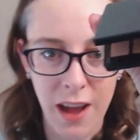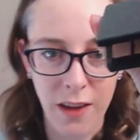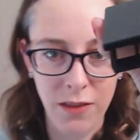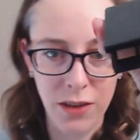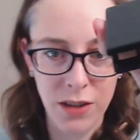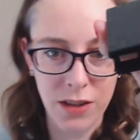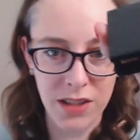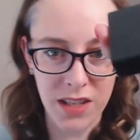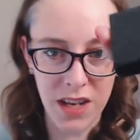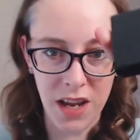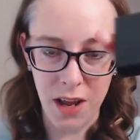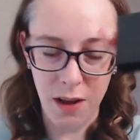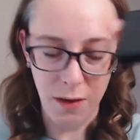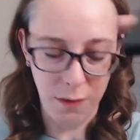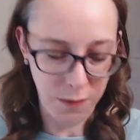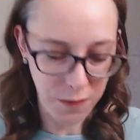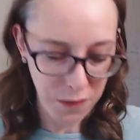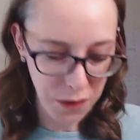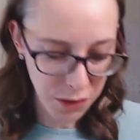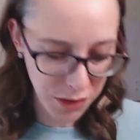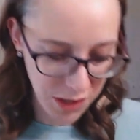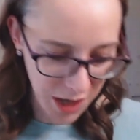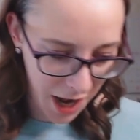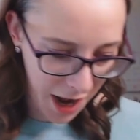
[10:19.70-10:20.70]
used it a
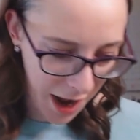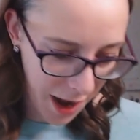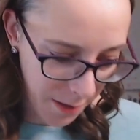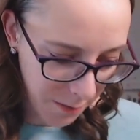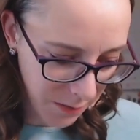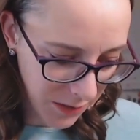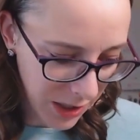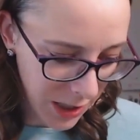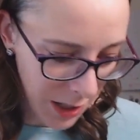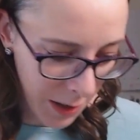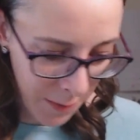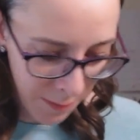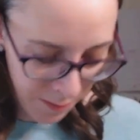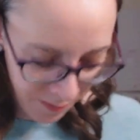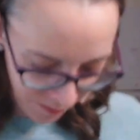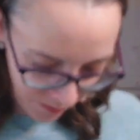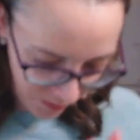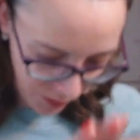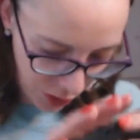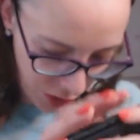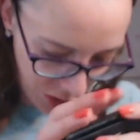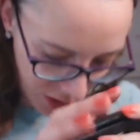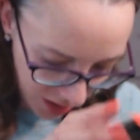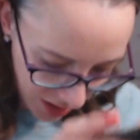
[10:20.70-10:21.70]
few times. Good